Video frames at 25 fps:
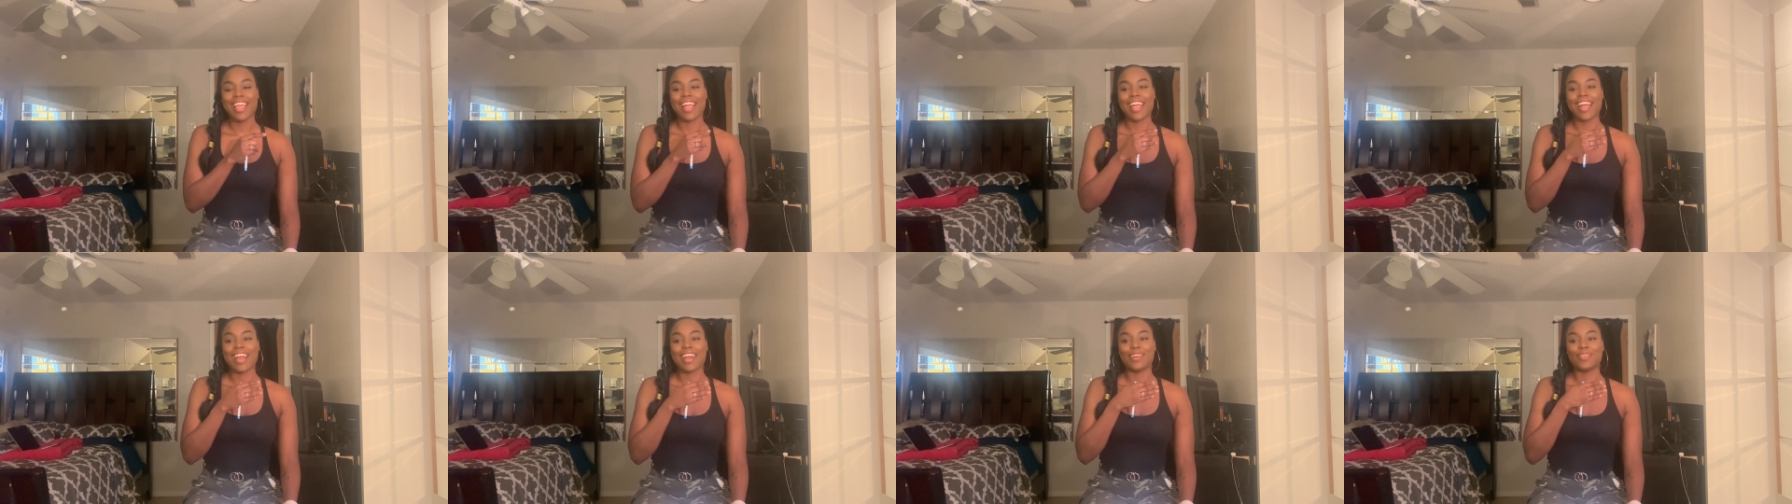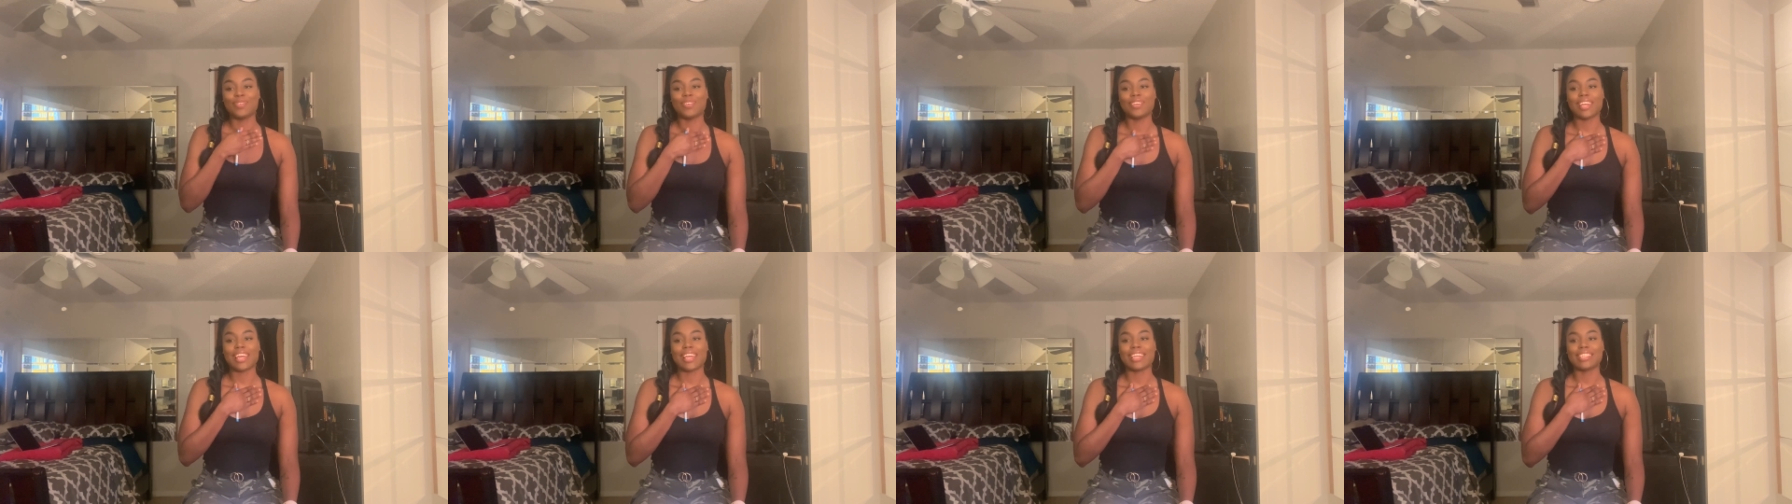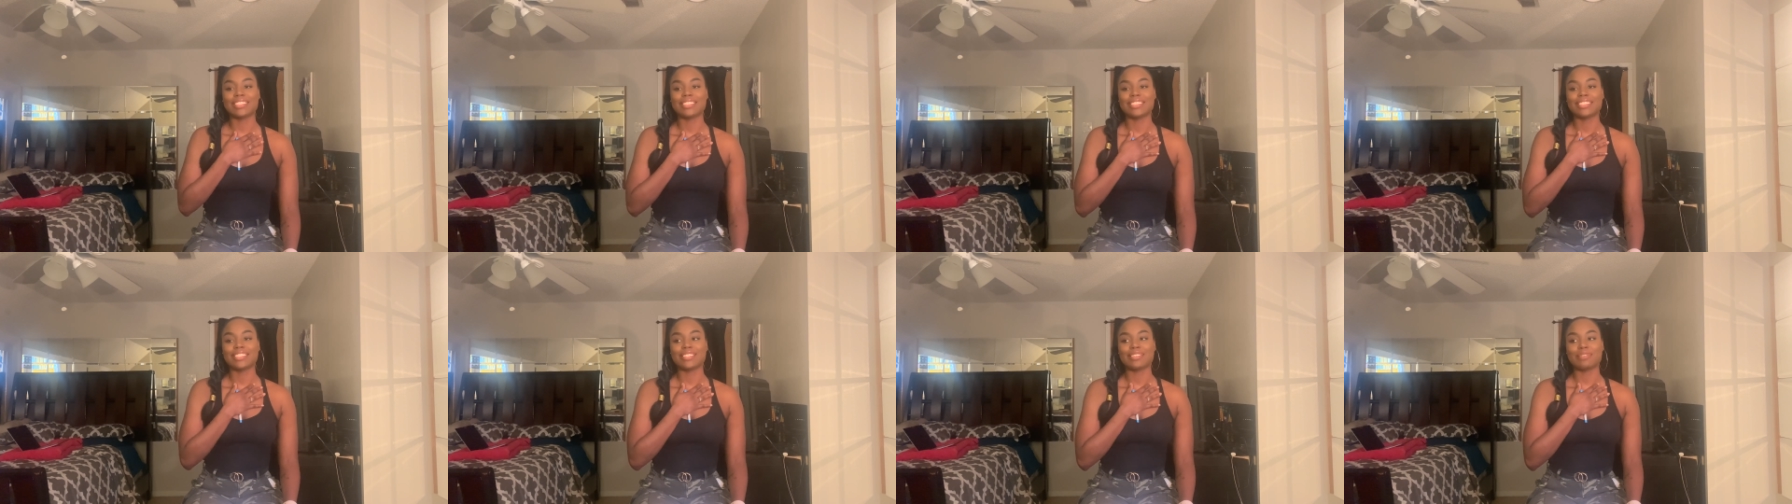when
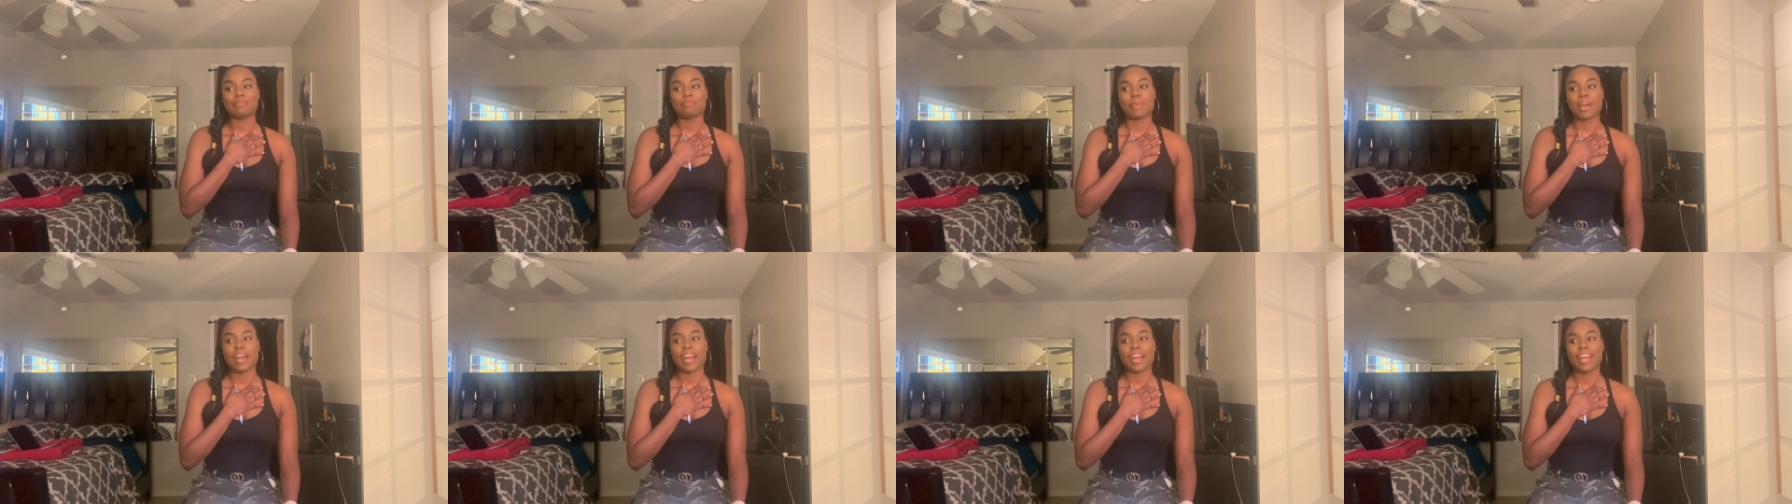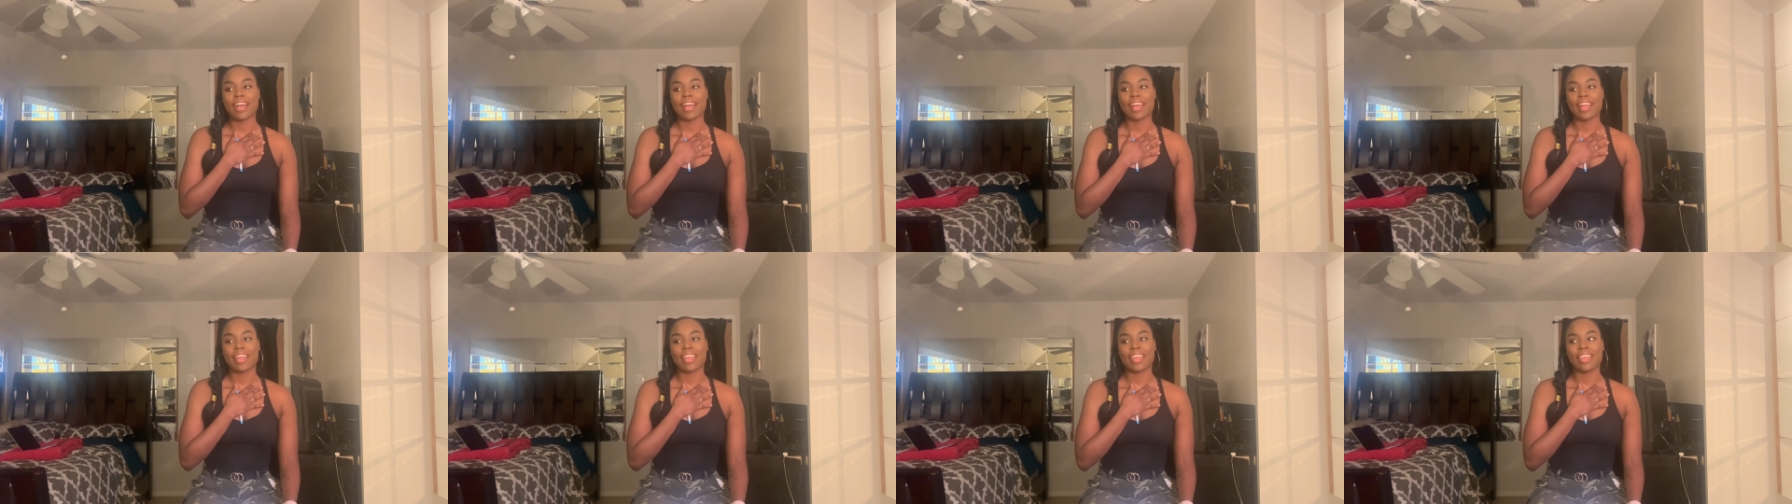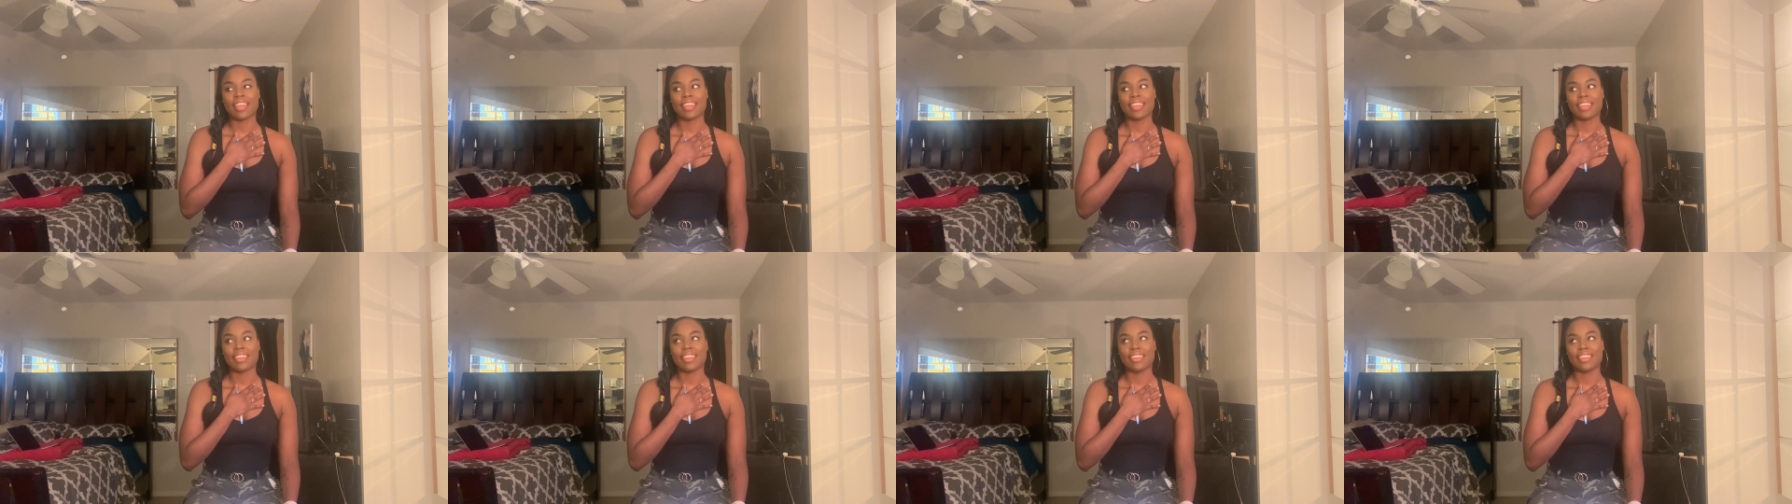I took
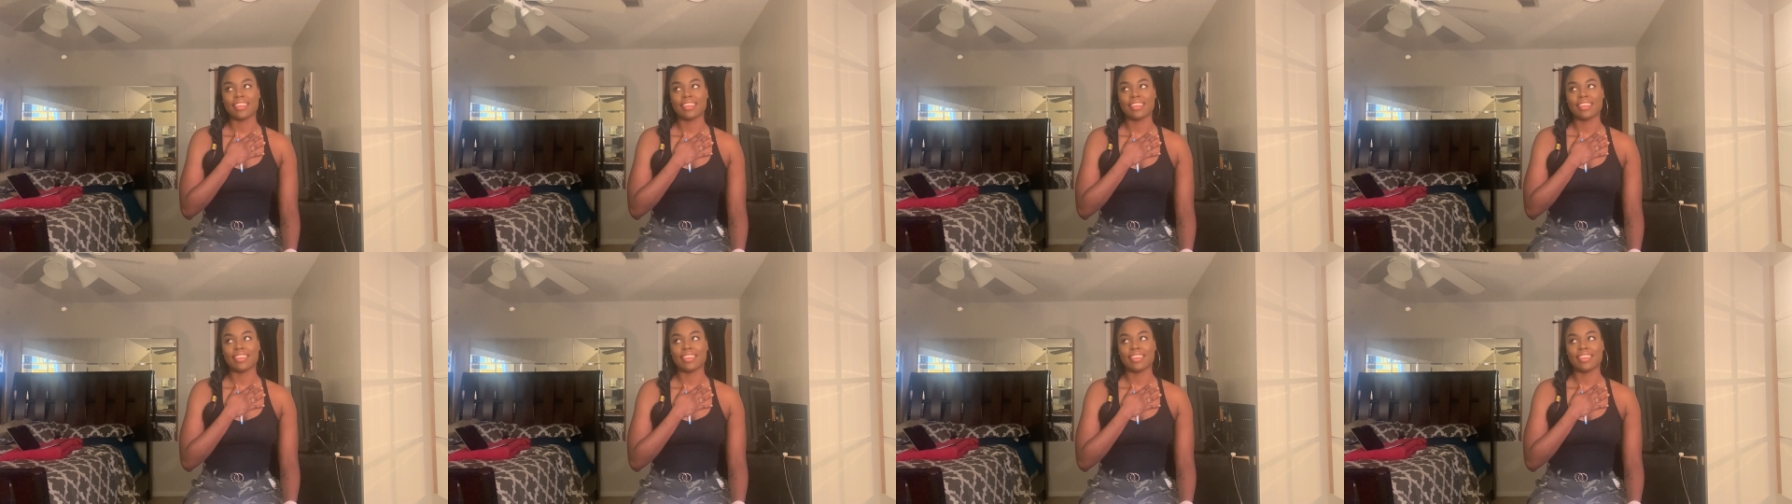my